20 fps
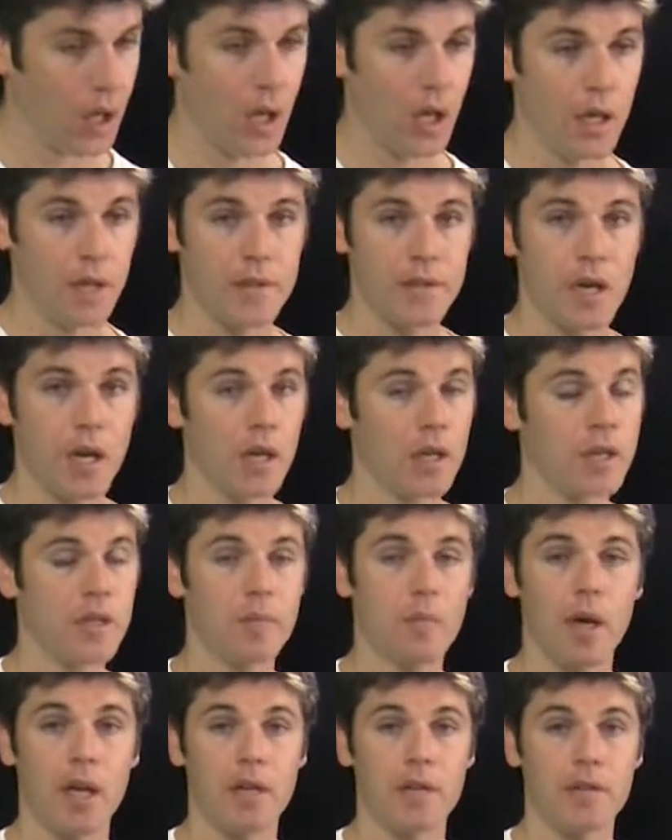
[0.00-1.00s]
Entirely
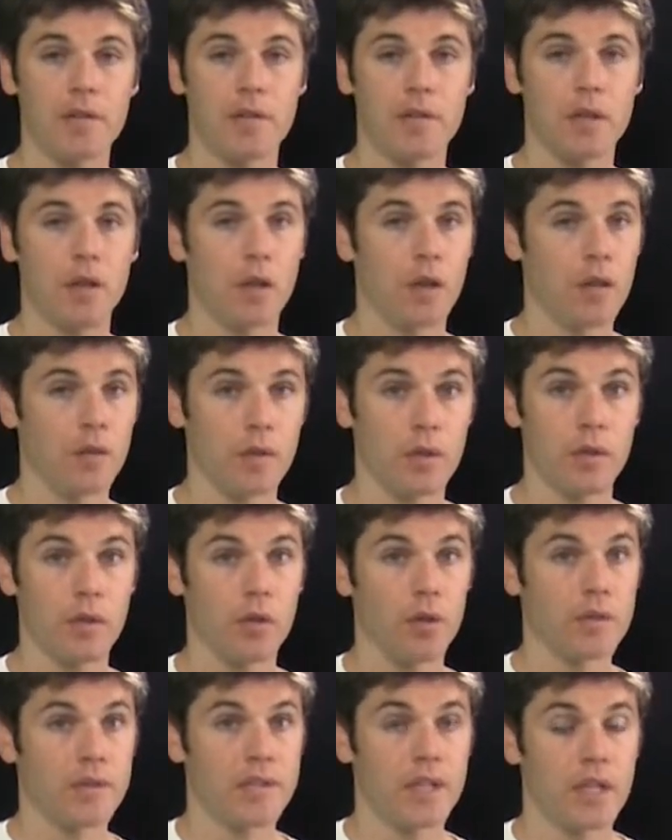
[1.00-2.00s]
depends on the
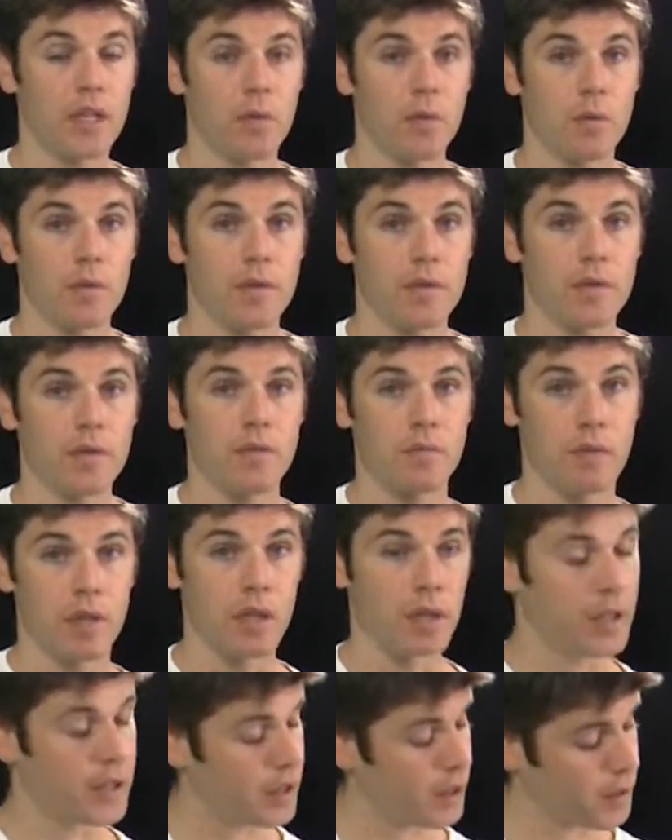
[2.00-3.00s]
chord sequence
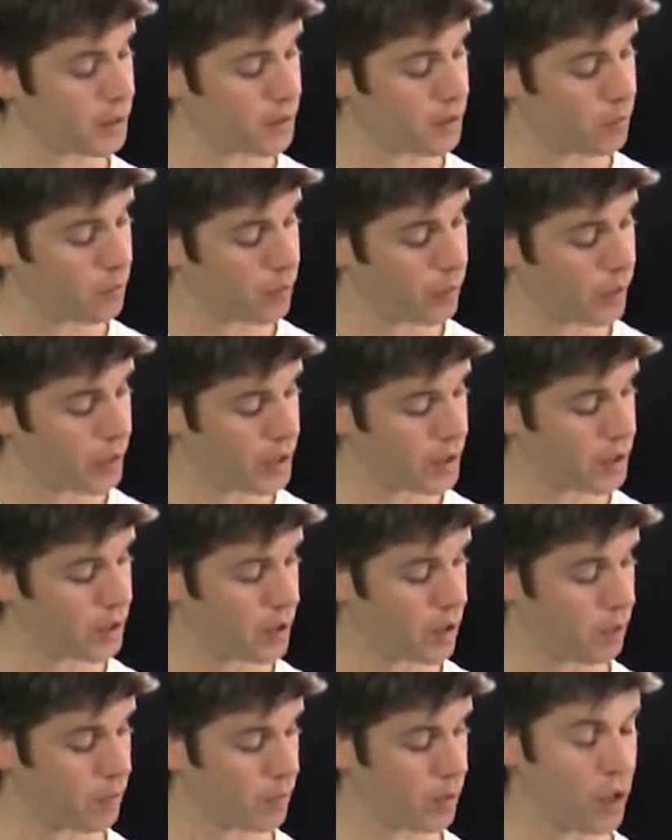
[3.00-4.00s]
really as to which
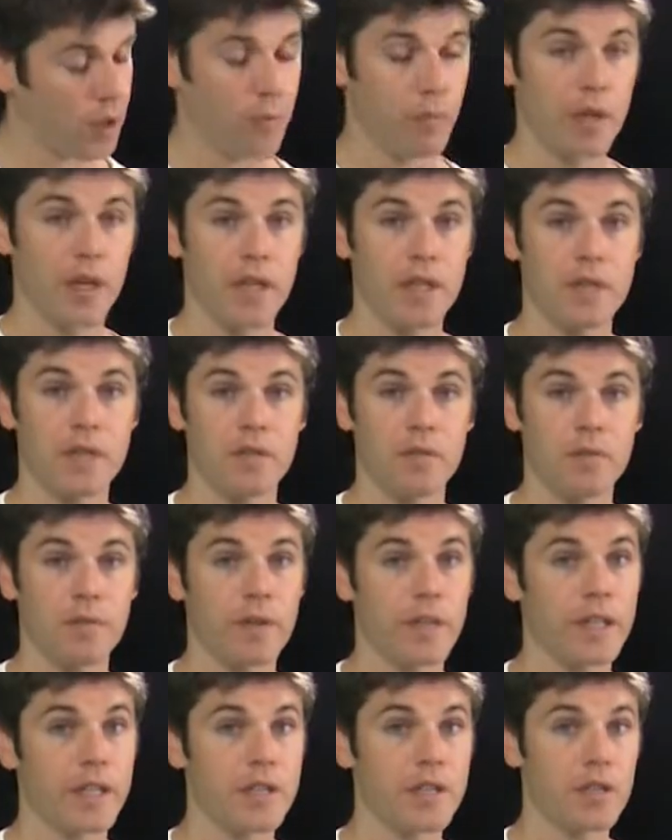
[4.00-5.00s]
combination of
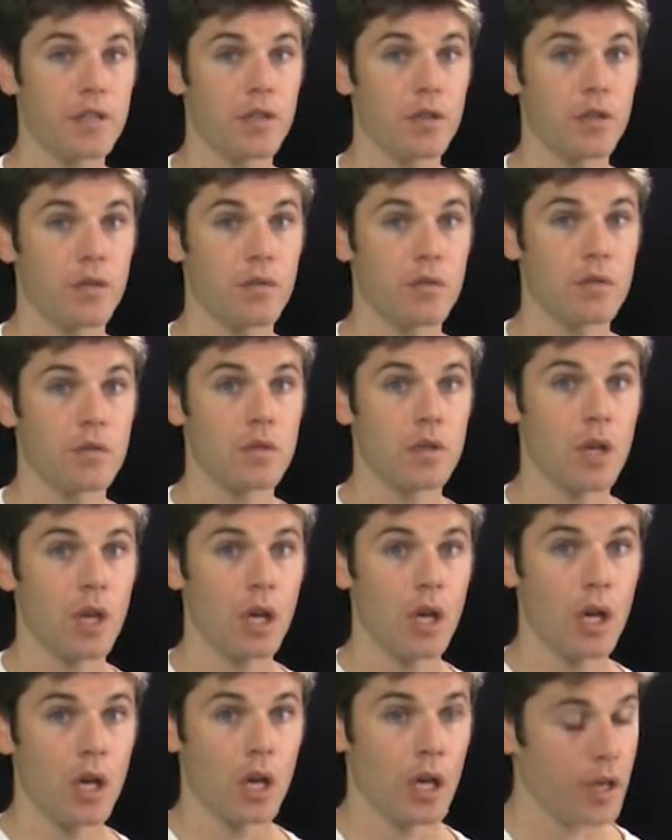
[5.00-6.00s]
fingers you use.
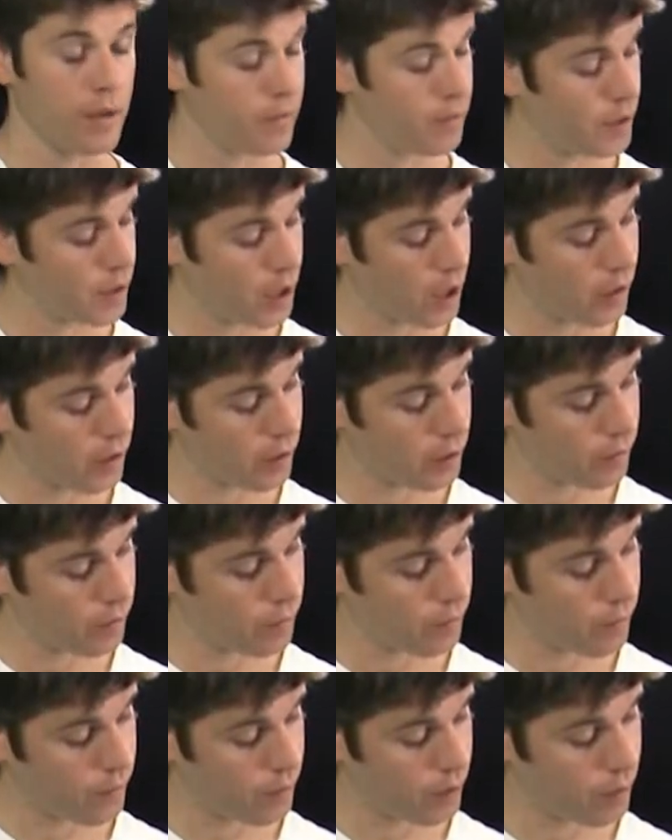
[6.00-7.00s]
If you're going
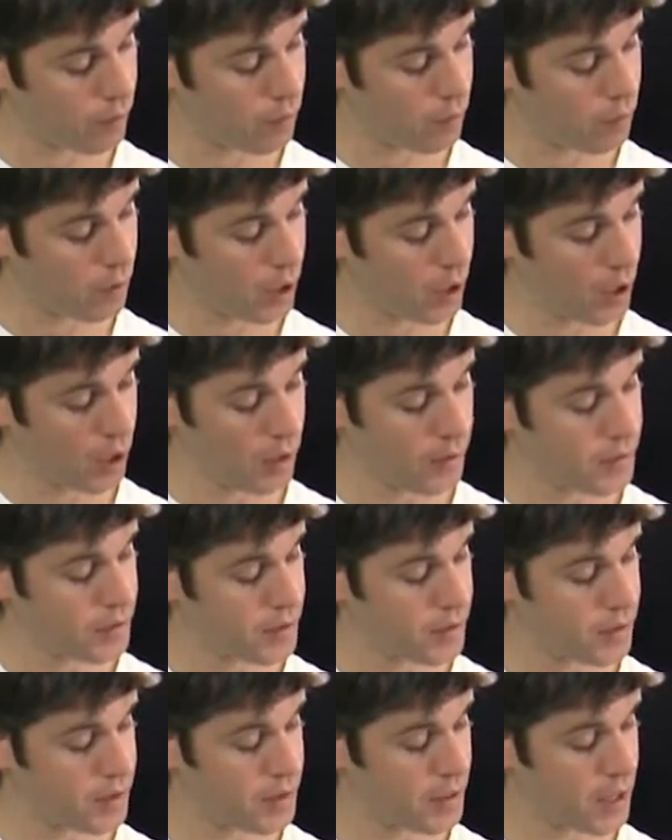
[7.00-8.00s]
from
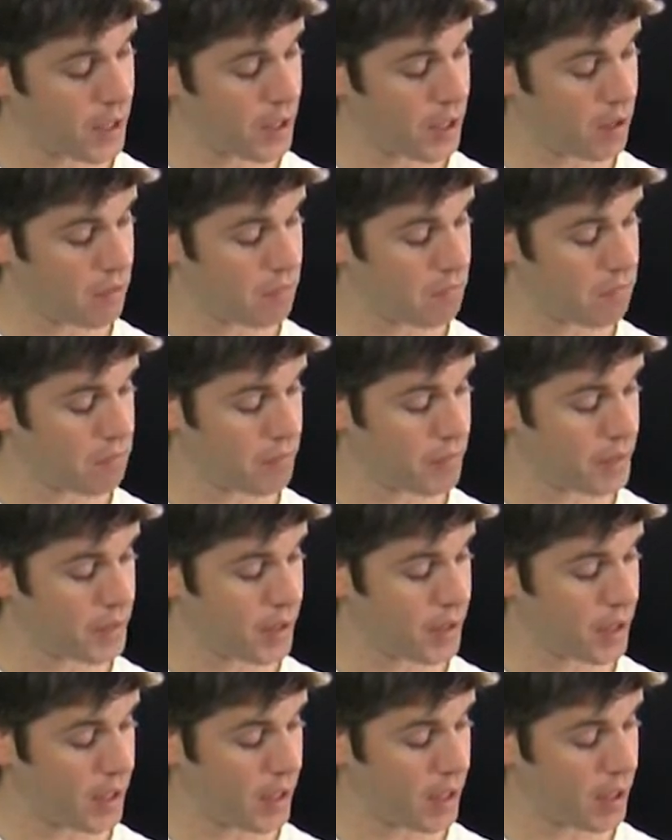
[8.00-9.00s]
C
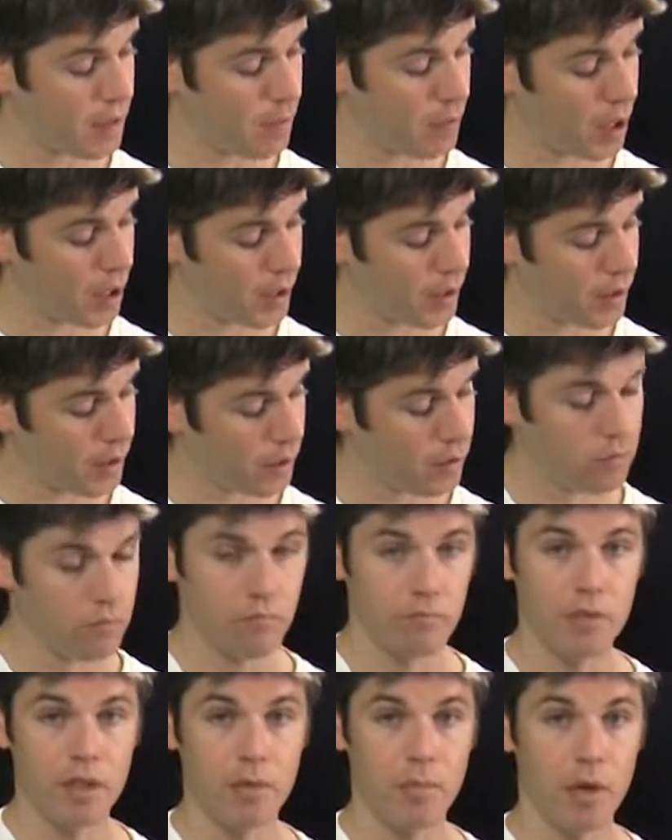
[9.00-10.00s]
to E minor,
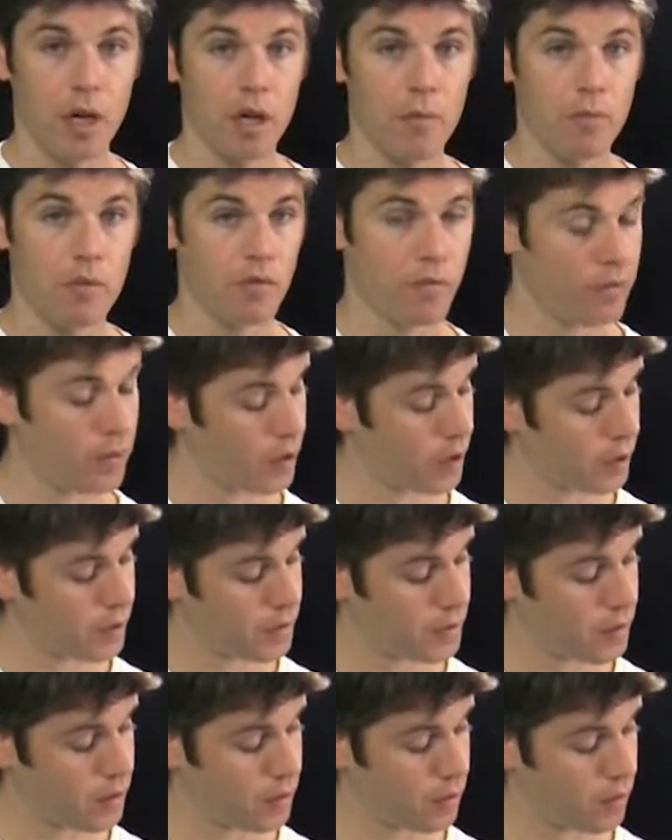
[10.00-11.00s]
you might prefer
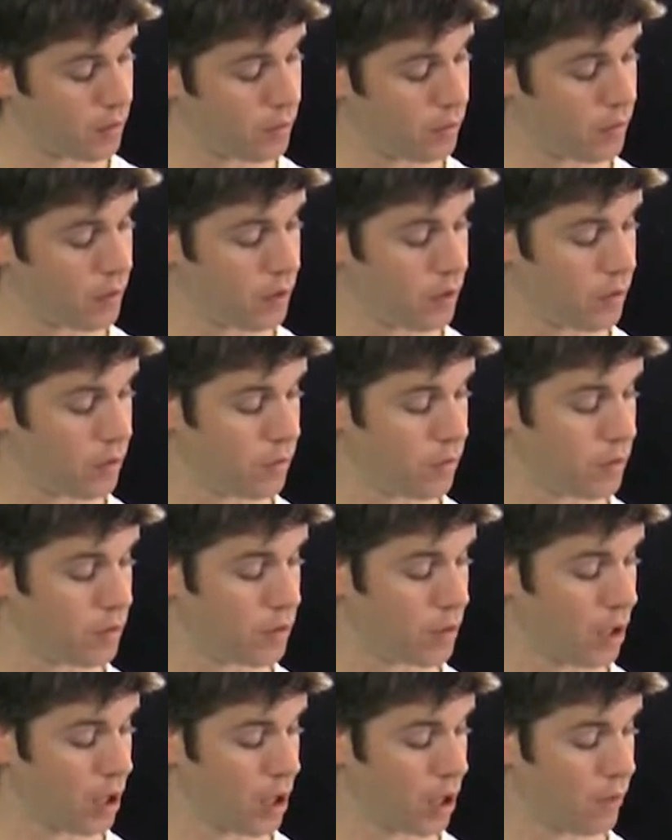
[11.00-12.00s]
to
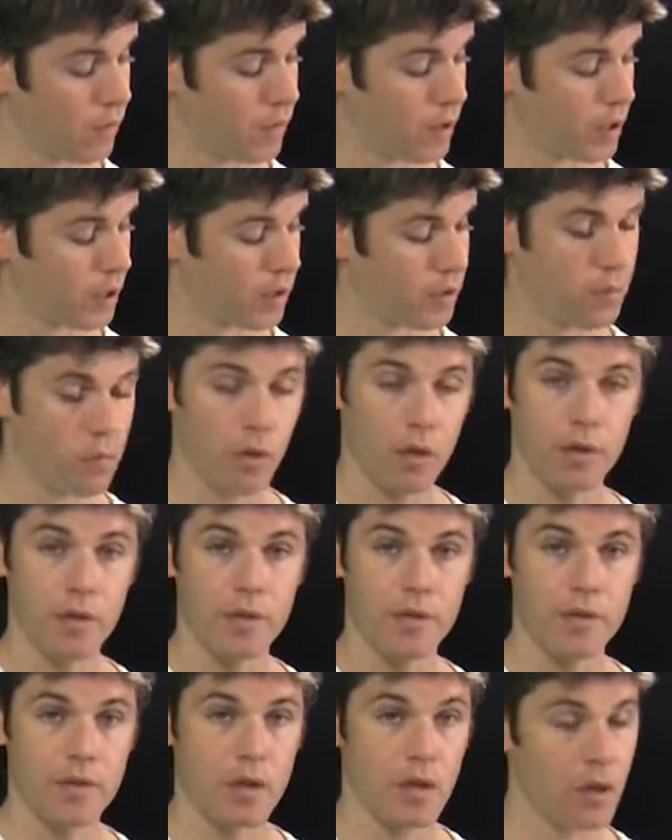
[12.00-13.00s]
use fingers 1
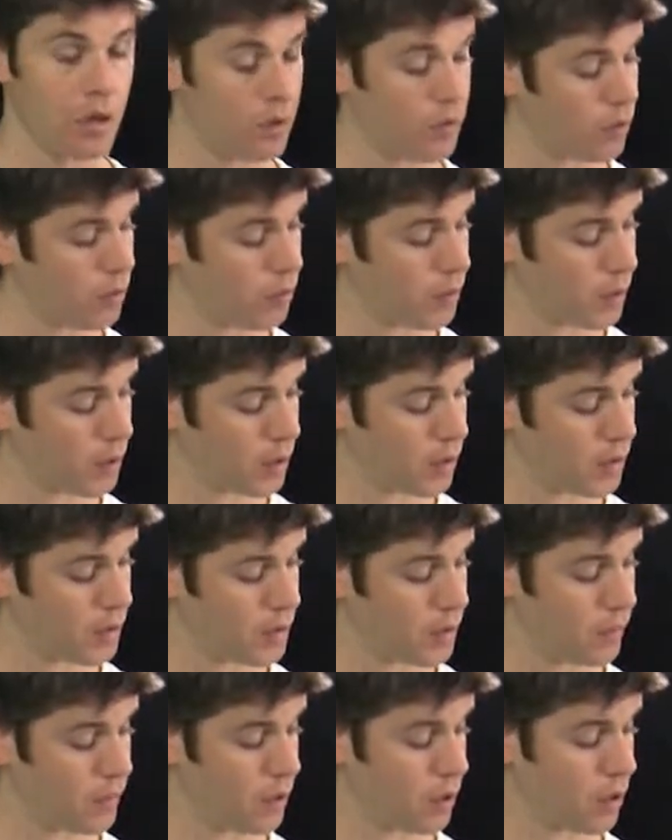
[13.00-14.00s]
and 2
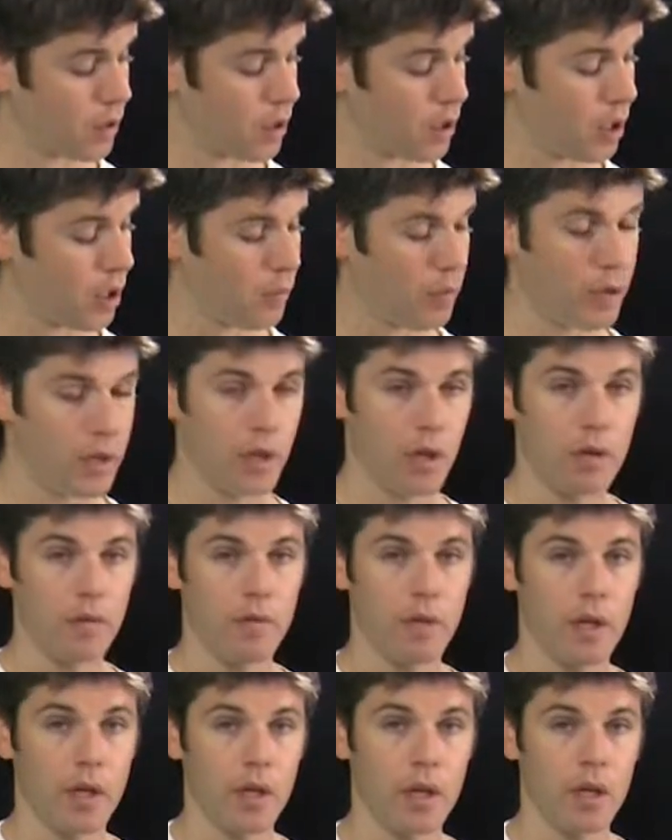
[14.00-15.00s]
because you've got a common
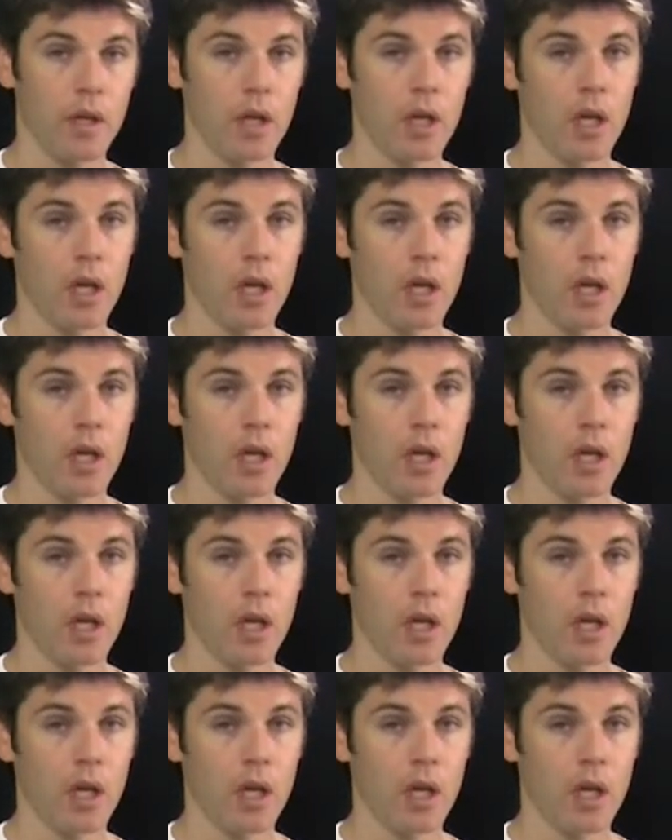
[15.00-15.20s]
note there.